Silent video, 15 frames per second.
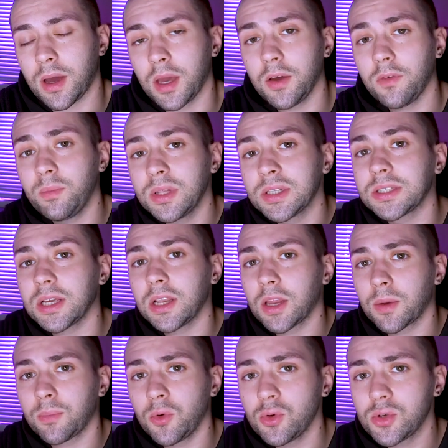I have been
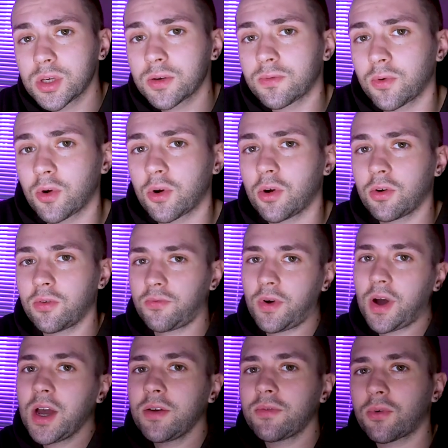selling music for
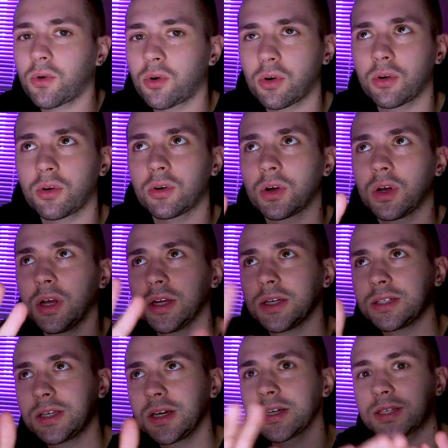5 or
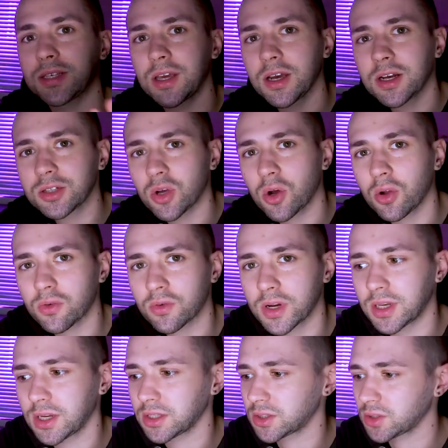6 years already,